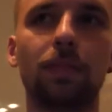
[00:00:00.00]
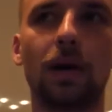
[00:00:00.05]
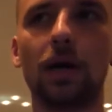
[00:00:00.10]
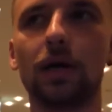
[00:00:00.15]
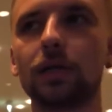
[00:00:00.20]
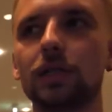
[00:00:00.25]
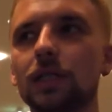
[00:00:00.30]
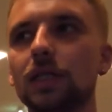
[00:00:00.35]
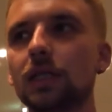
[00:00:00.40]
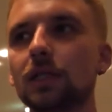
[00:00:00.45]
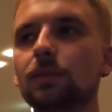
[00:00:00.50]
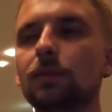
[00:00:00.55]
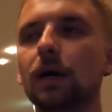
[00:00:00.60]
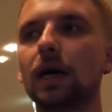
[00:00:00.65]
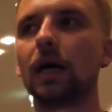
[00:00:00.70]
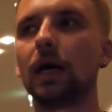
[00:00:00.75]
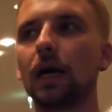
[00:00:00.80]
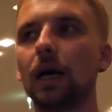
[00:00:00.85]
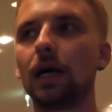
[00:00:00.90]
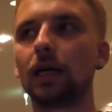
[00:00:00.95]
partners,
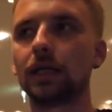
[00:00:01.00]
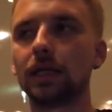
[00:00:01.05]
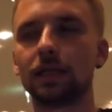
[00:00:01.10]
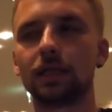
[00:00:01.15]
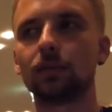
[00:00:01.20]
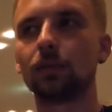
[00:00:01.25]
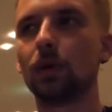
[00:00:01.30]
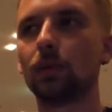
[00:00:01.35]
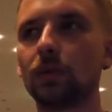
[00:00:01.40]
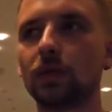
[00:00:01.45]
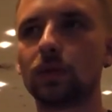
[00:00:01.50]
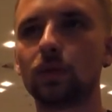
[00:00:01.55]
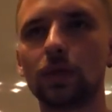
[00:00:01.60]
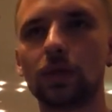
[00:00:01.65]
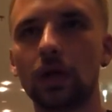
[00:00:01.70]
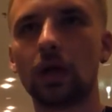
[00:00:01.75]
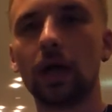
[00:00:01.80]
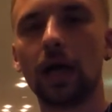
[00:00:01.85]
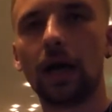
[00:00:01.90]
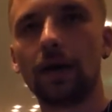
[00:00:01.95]
but at the moment we
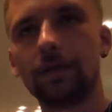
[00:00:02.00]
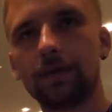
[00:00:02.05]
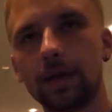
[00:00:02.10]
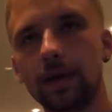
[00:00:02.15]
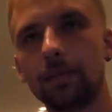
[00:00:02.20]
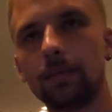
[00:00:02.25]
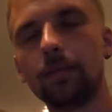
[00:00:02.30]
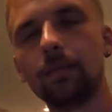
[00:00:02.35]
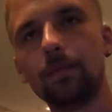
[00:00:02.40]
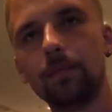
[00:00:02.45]
don't have them.